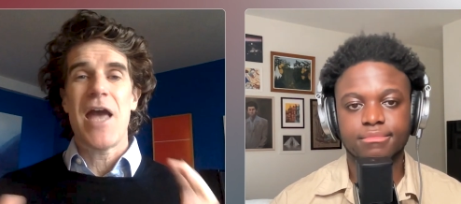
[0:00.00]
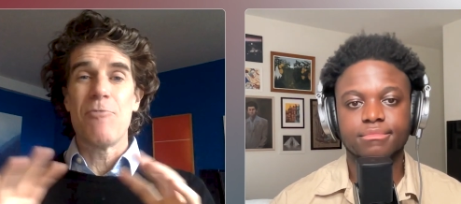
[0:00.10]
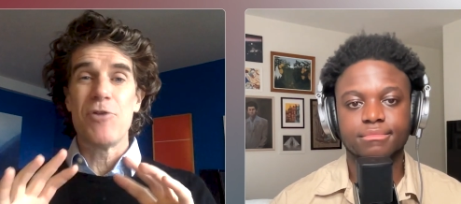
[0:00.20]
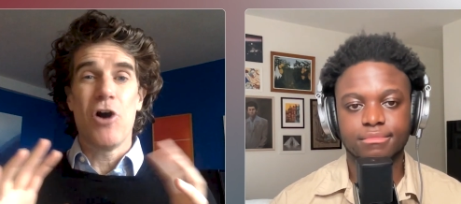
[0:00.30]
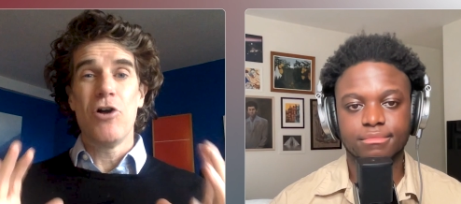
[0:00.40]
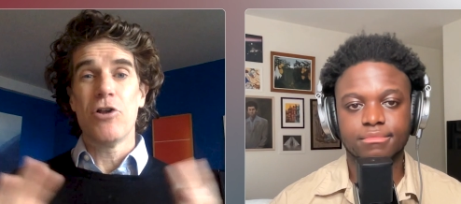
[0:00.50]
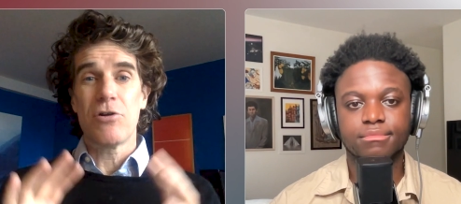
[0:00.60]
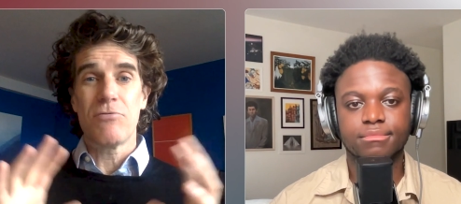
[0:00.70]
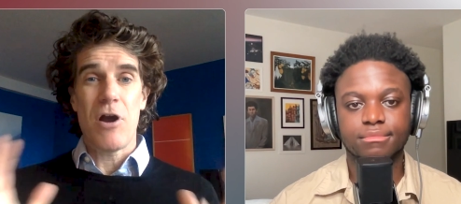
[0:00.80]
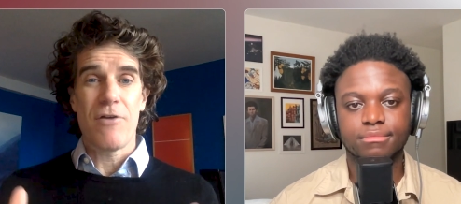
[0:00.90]
Speaker 1: and we all
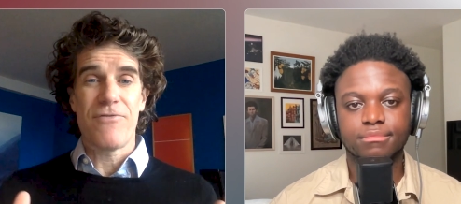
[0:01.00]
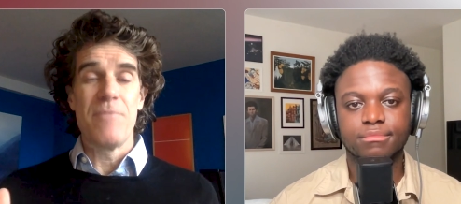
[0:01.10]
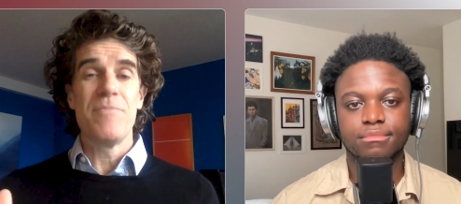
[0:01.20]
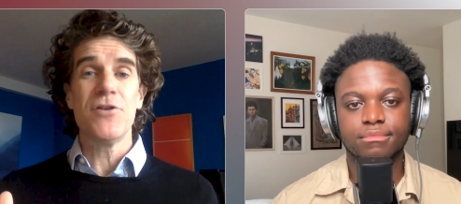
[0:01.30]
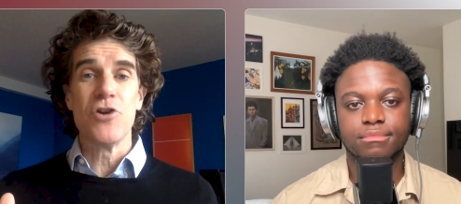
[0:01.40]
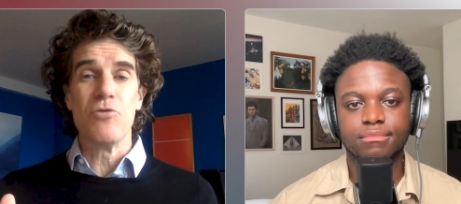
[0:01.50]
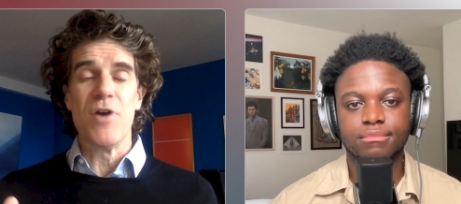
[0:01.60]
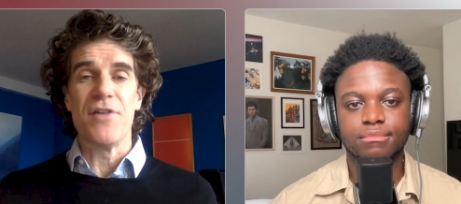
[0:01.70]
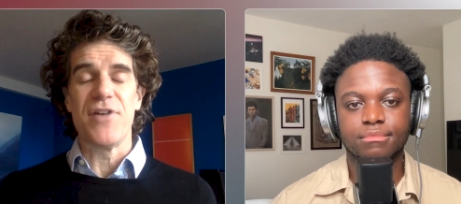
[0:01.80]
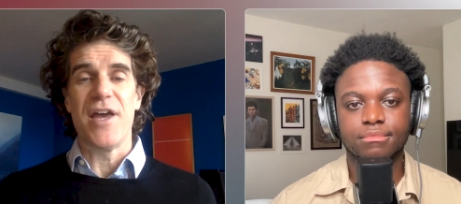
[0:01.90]
are, are familiar
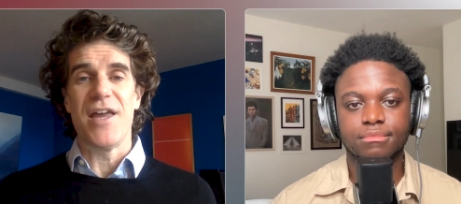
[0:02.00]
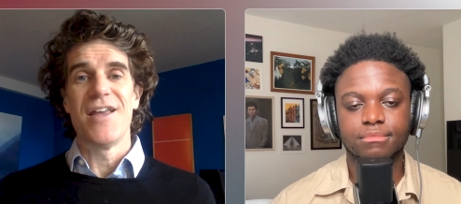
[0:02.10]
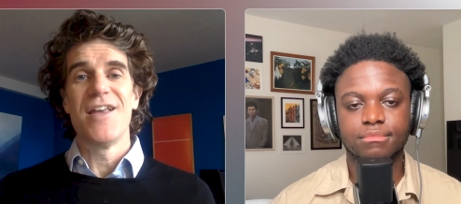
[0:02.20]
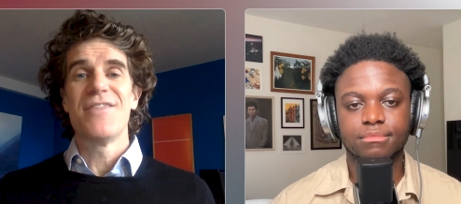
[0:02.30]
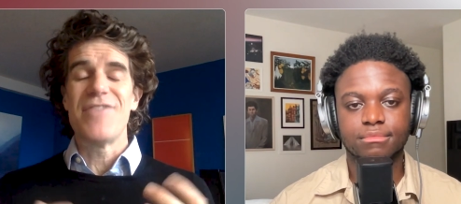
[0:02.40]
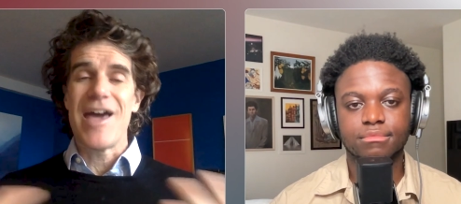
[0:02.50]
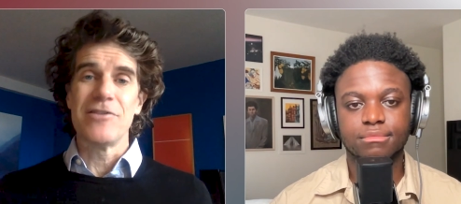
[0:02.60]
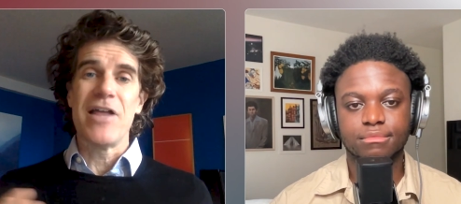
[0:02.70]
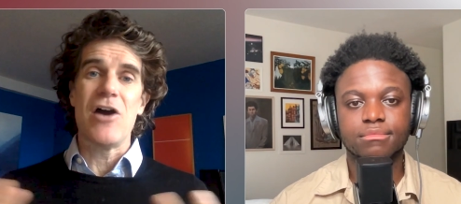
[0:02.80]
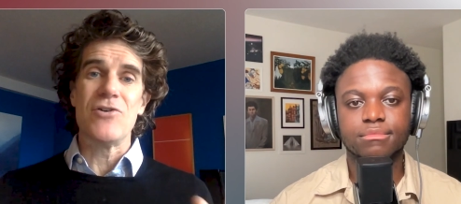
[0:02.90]
with it, that
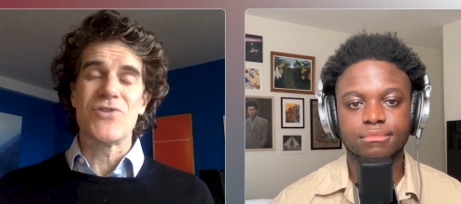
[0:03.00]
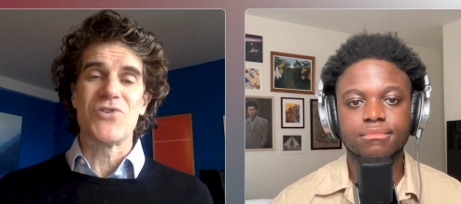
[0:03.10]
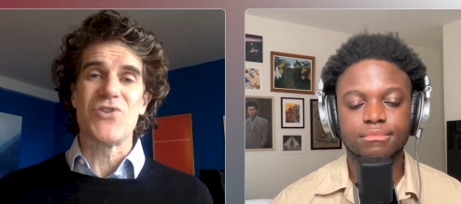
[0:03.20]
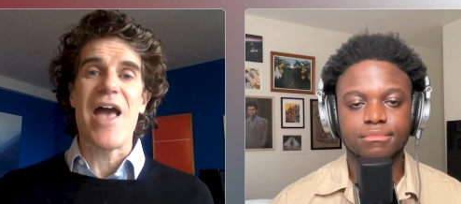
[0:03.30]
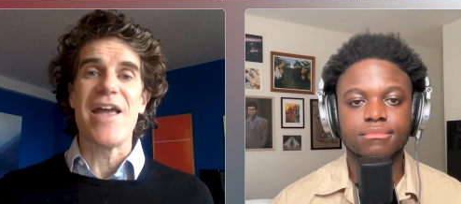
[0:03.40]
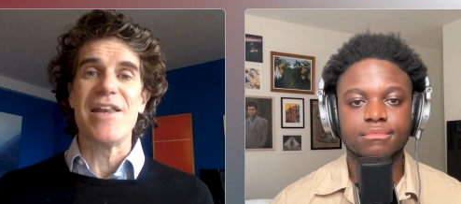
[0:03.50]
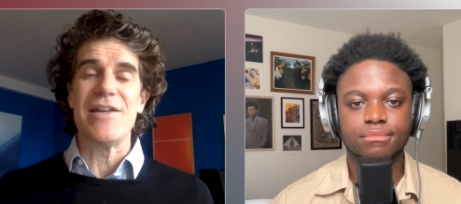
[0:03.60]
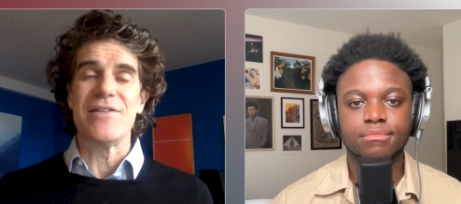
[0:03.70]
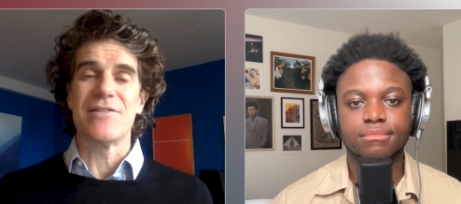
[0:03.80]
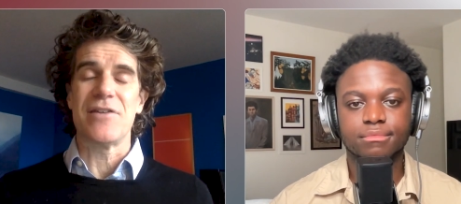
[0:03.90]
allows
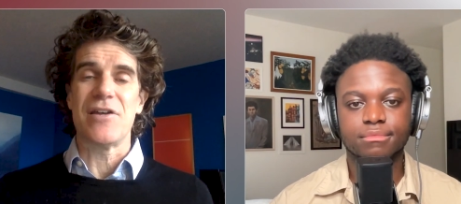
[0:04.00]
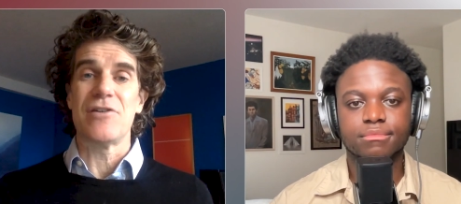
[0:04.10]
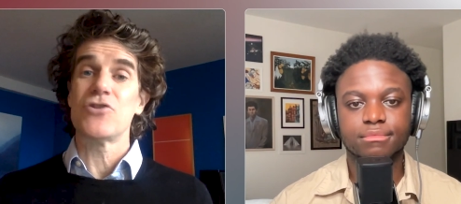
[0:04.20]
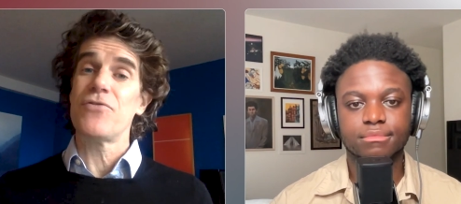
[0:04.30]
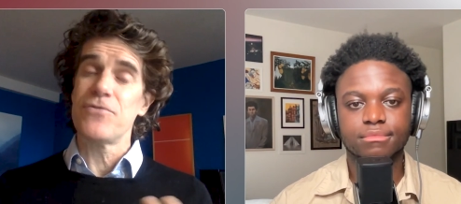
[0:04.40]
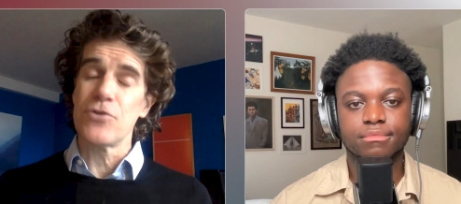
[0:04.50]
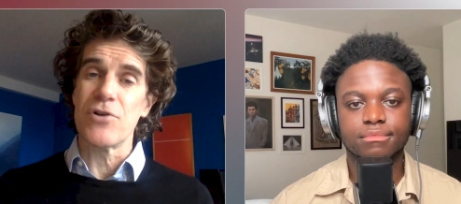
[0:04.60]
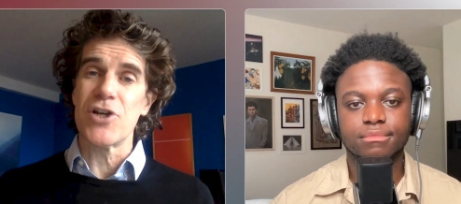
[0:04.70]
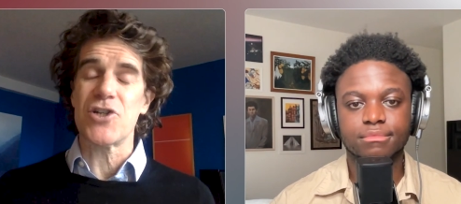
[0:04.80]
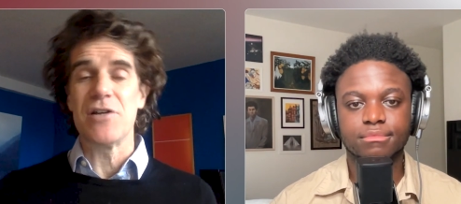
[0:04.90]
society to, to
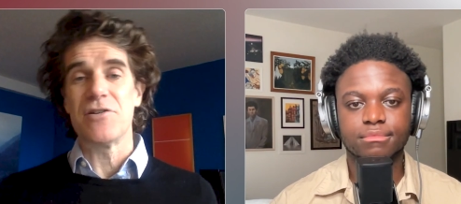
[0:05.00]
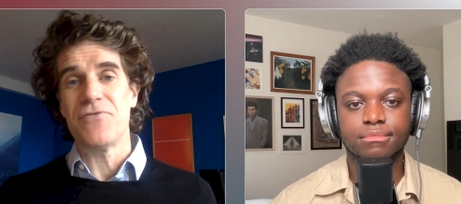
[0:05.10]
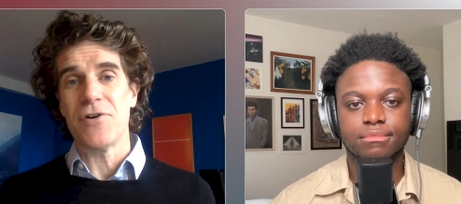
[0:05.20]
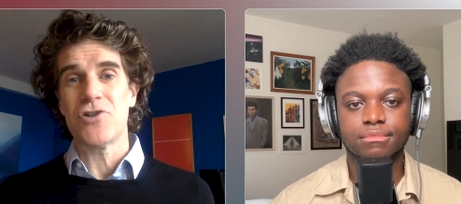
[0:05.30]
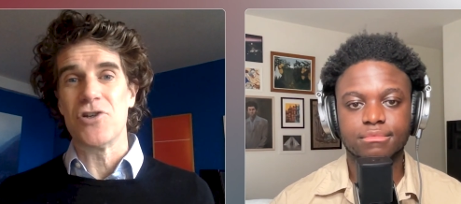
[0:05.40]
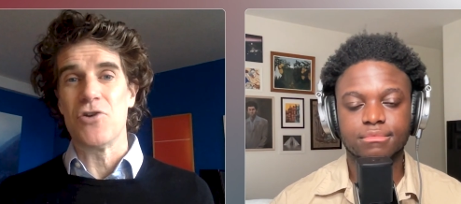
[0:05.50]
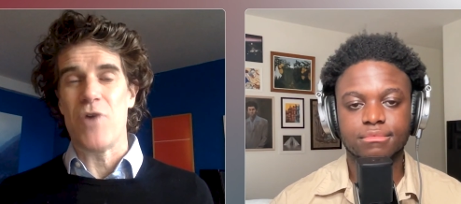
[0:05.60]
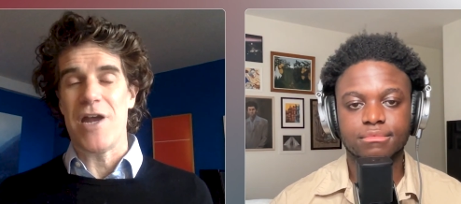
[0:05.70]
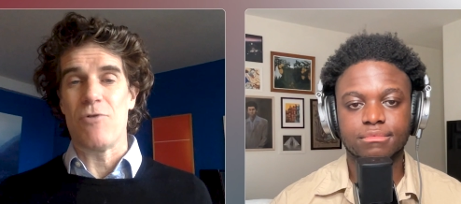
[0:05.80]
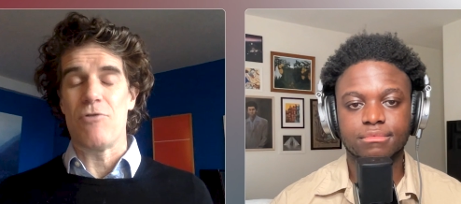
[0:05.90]
flourish and to function in a
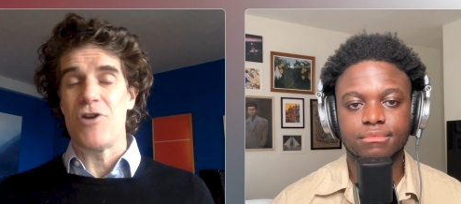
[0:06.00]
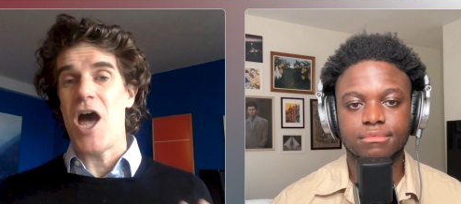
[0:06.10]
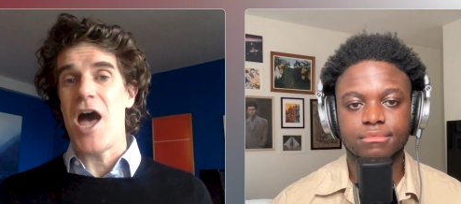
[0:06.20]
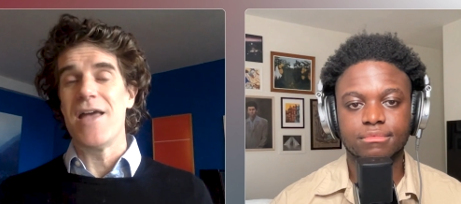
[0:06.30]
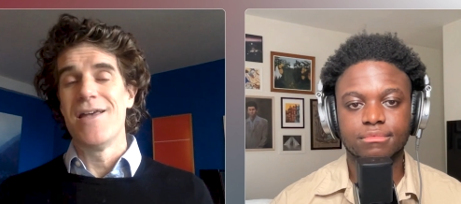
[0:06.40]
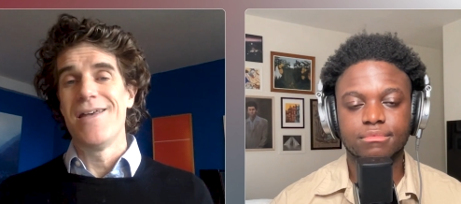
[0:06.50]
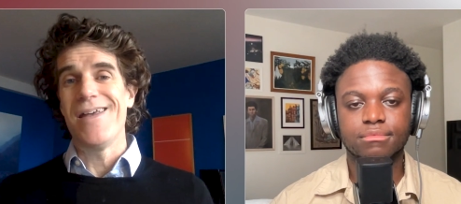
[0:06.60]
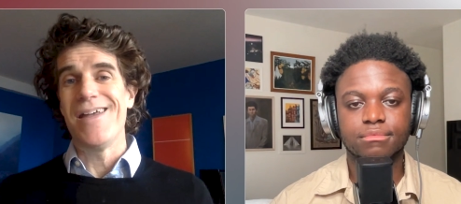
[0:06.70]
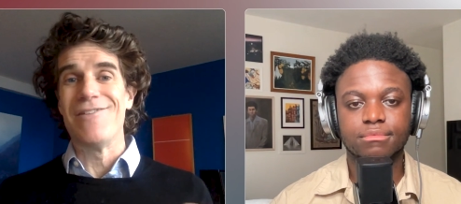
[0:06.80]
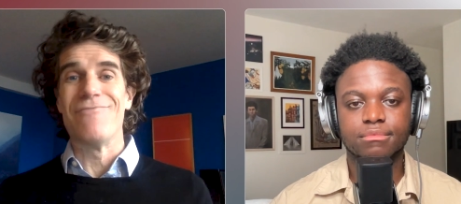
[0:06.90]
way we're not
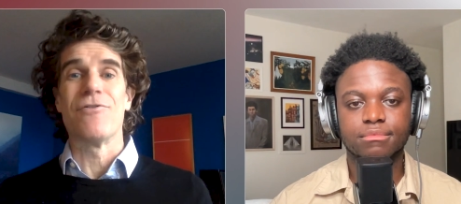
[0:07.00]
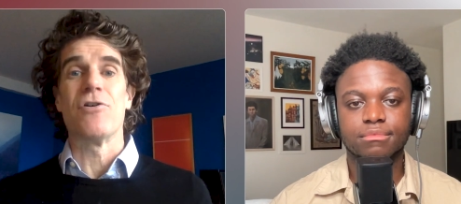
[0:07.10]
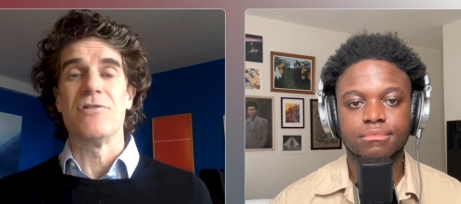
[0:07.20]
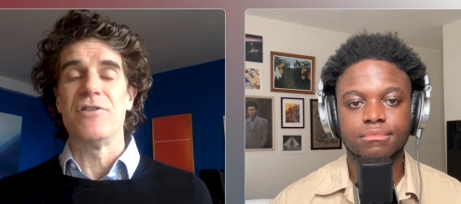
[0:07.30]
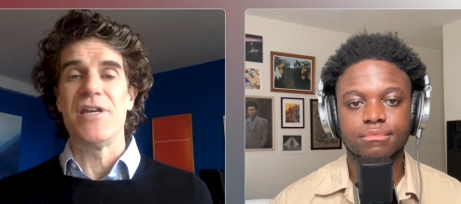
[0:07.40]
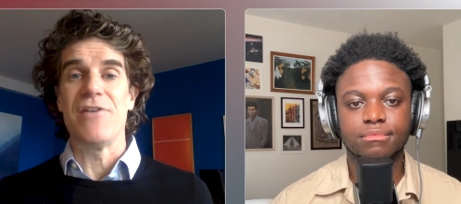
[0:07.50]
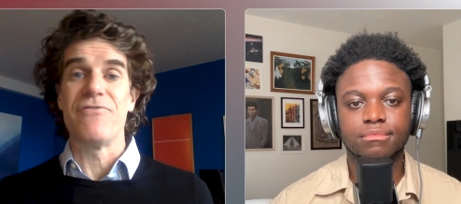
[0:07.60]
inadvertently